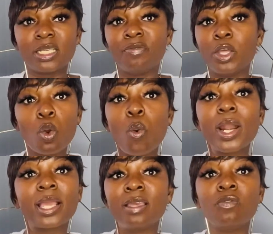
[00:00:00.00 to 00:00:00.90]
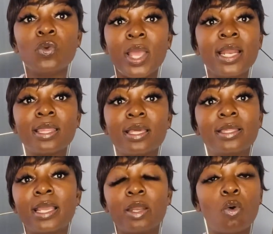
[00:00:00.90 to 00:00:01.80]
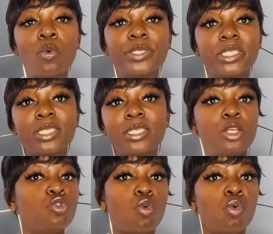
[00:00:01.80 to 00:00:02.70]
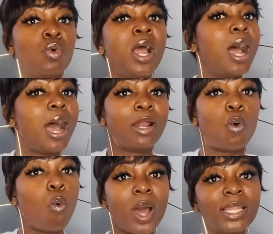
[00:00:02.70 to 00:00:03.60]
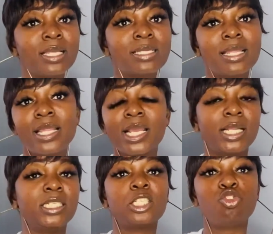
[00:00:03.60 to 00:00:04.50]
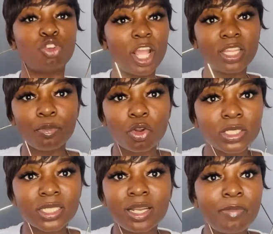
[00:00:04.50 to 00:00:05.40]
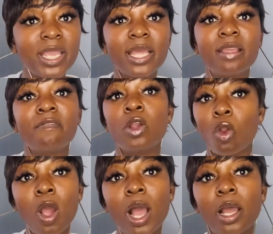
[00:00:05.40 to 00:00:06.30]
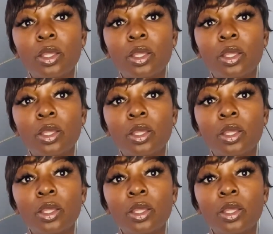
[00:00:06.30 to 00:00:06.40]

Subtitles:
If they don't want to give you anything, they can always just say, no, I don't want this, and then they can just drag the process and make it even longer.